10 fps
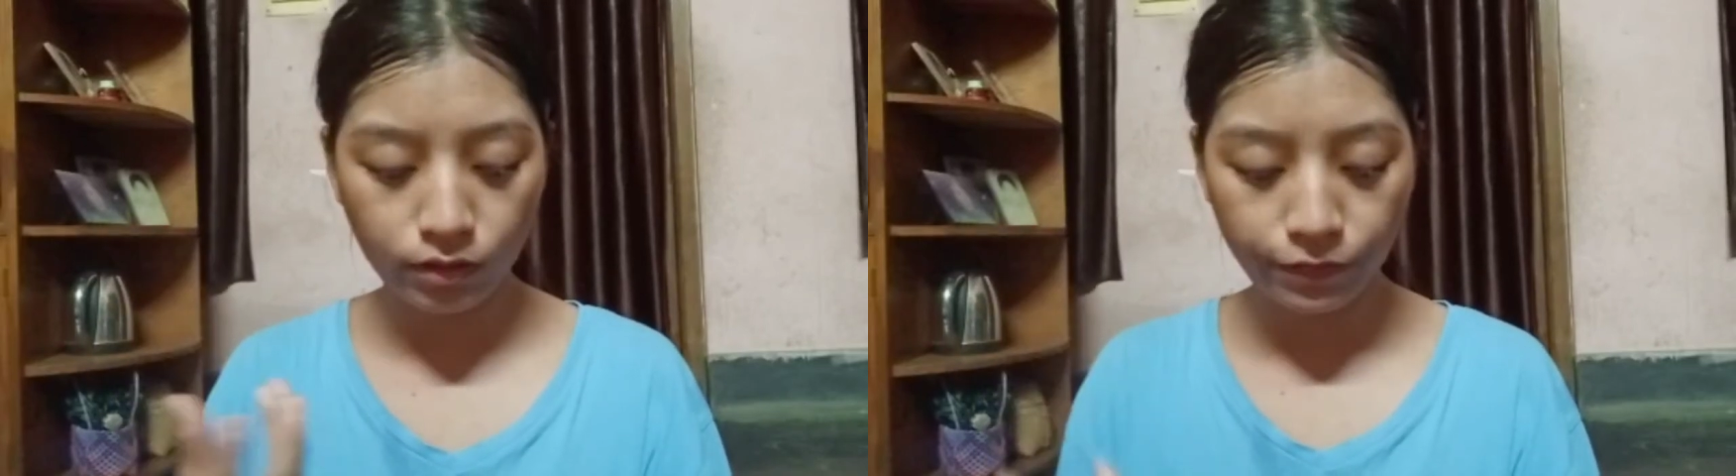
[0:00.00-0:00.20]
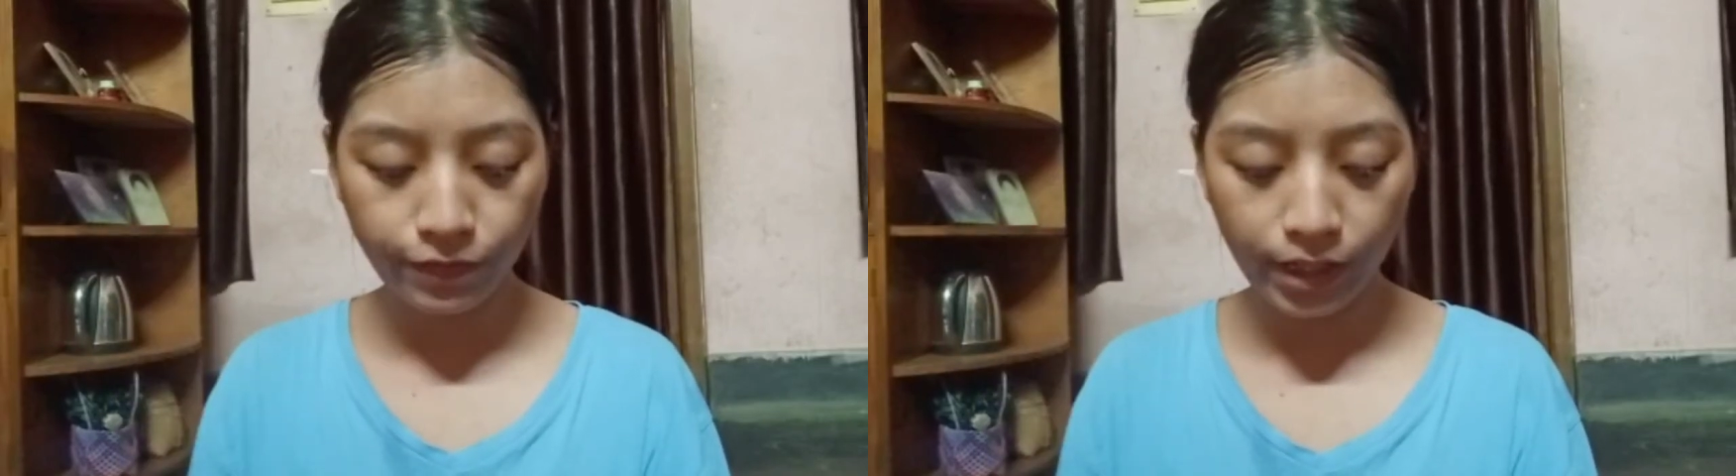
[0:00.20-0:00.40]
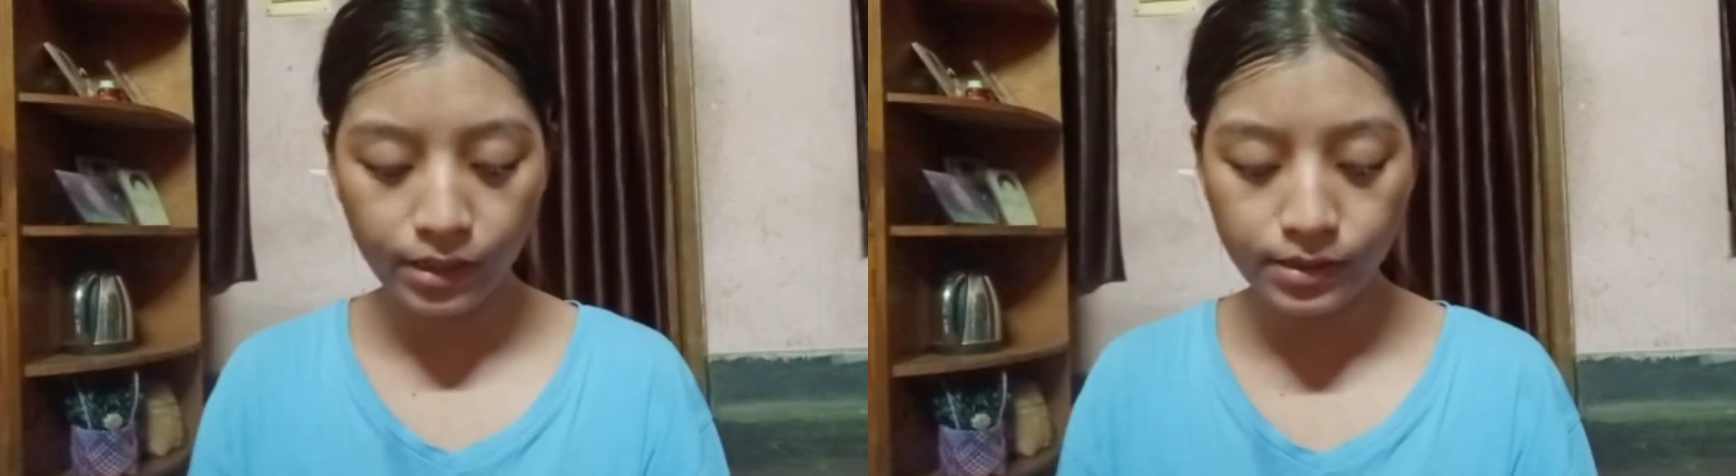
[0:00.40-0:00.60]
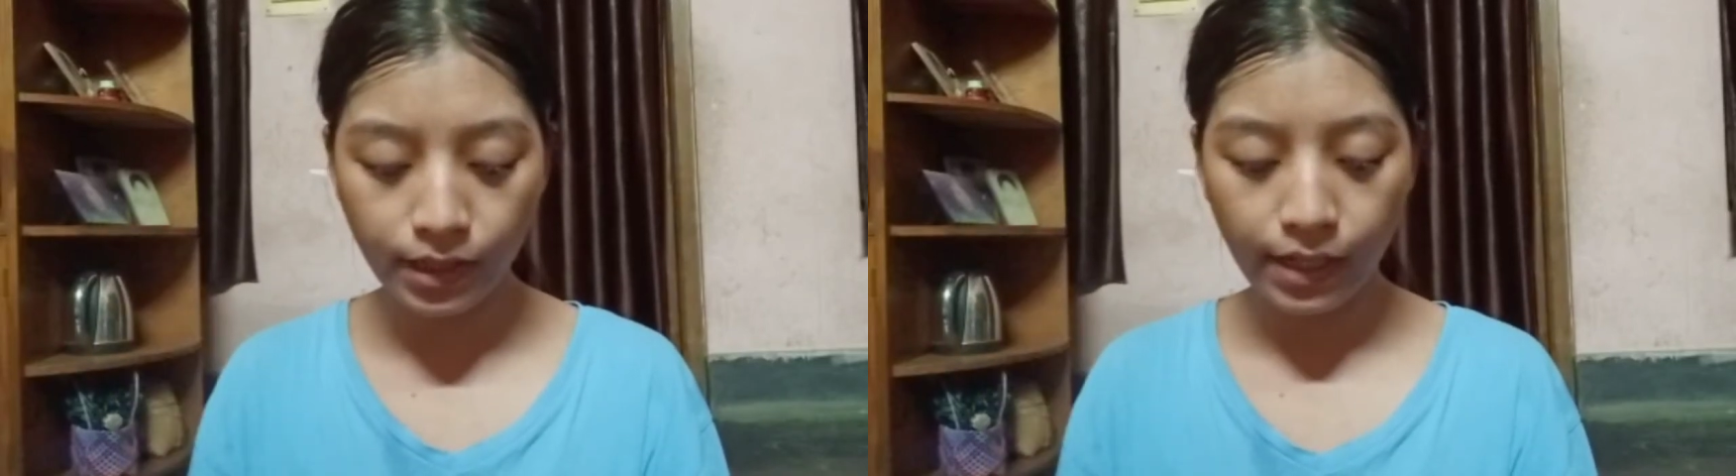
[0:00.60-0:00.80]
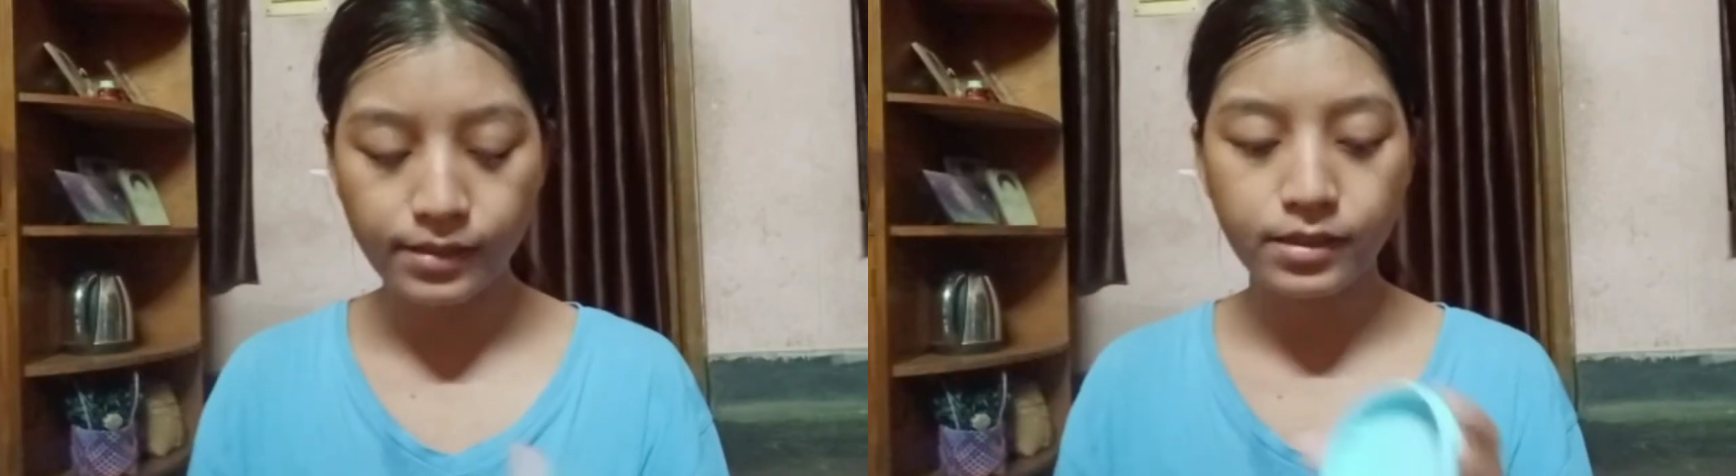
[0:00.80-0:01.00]
the face
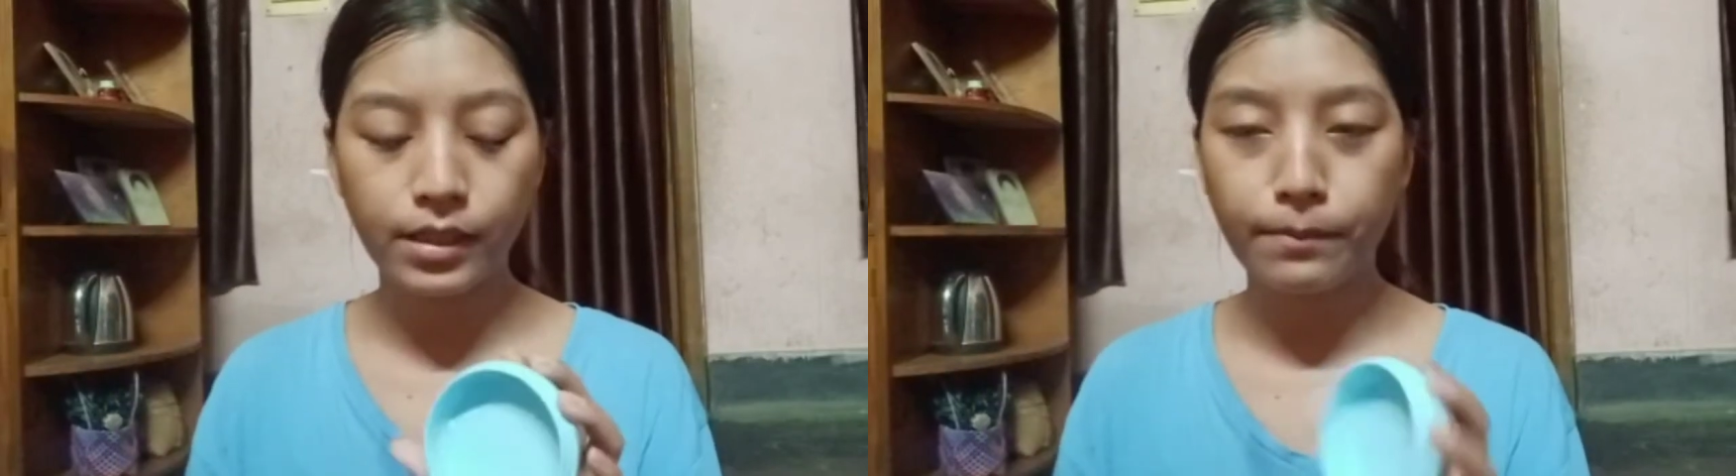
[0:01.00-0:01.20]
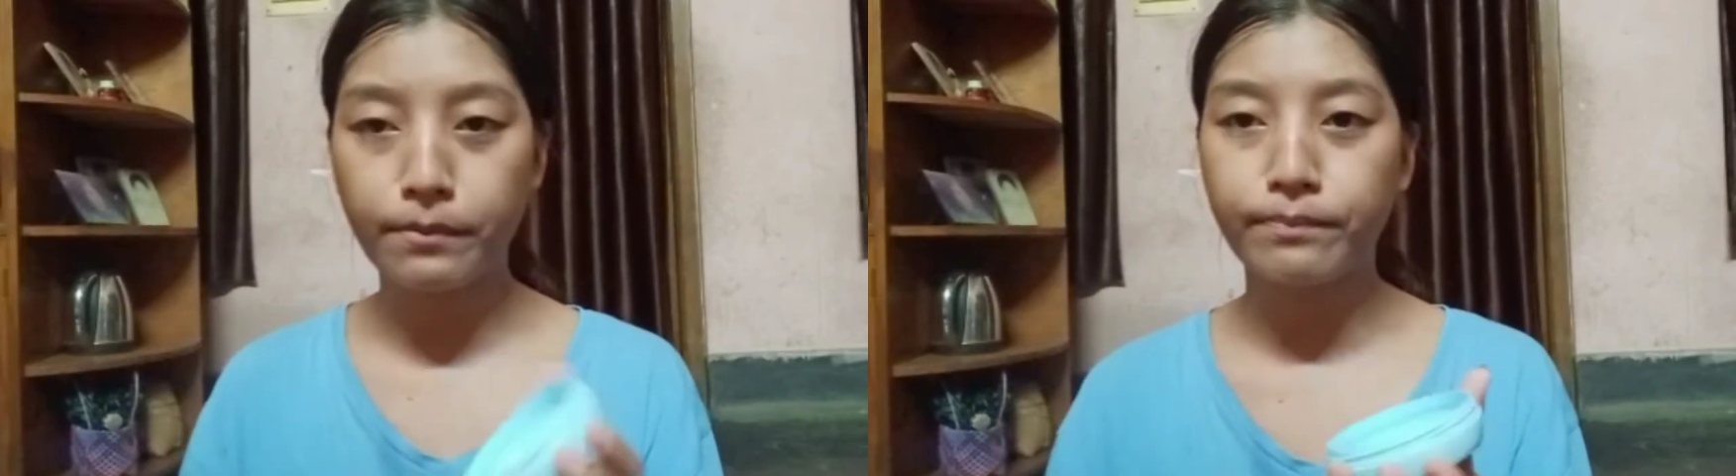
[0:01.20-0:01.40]
as they